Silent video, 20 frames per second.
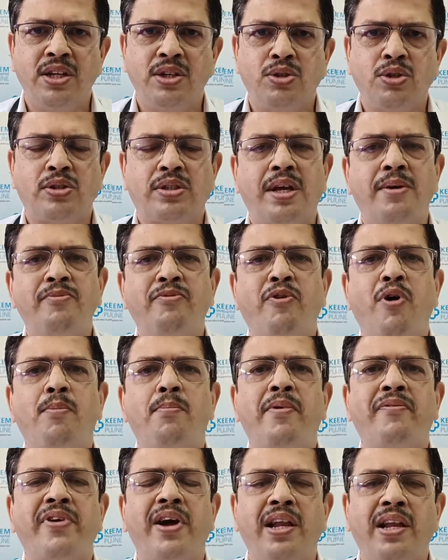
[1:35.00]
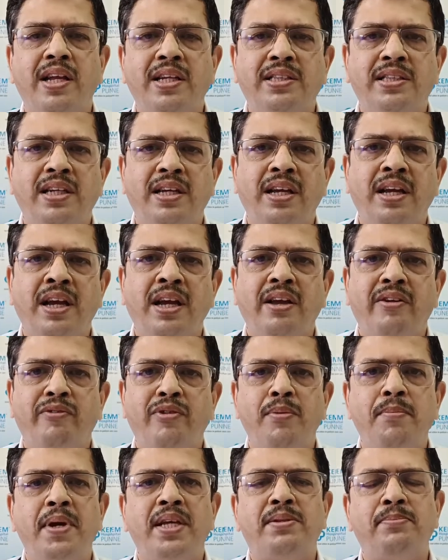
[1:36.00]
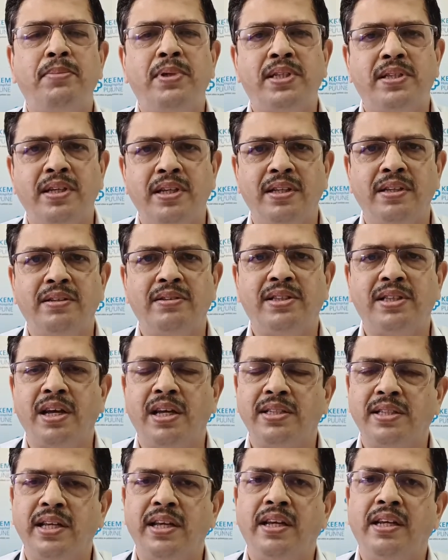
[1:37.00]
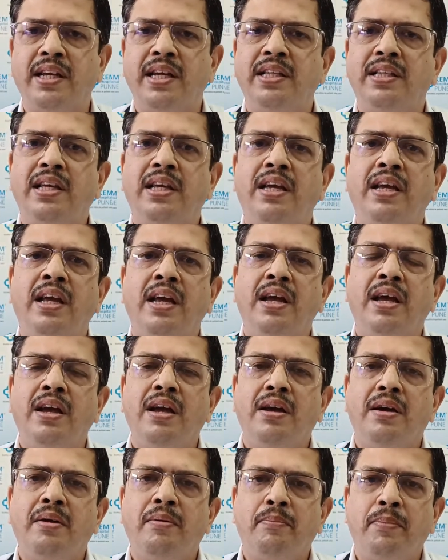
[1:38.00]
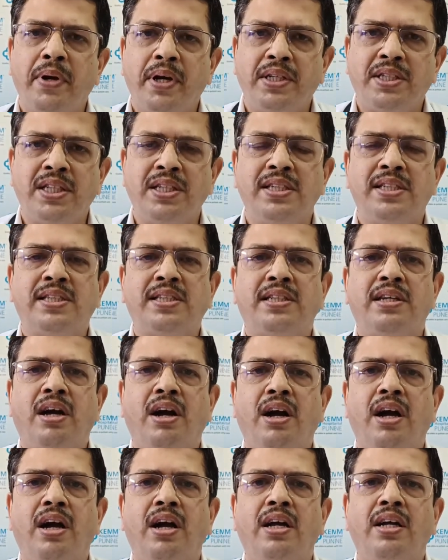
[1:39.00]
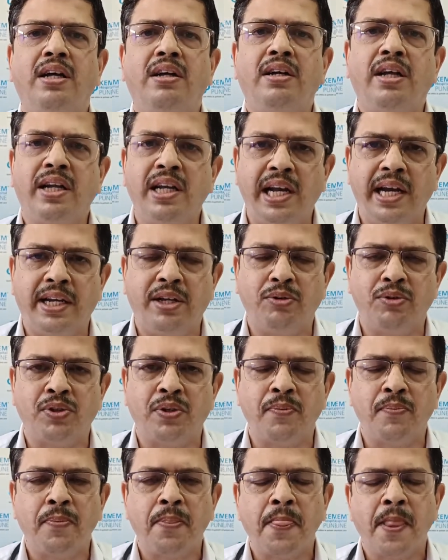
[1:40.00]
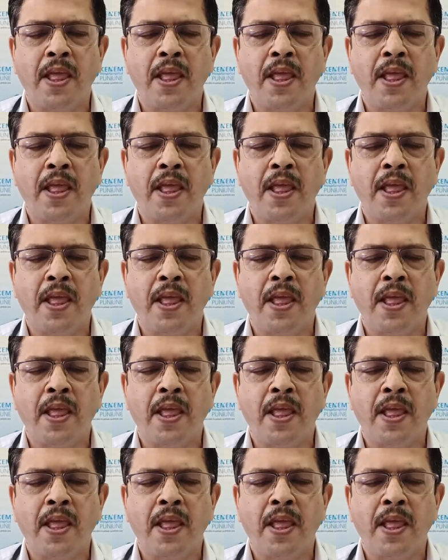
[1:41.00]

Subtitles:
So some form of allergy we may be seeing in the patient's relatives.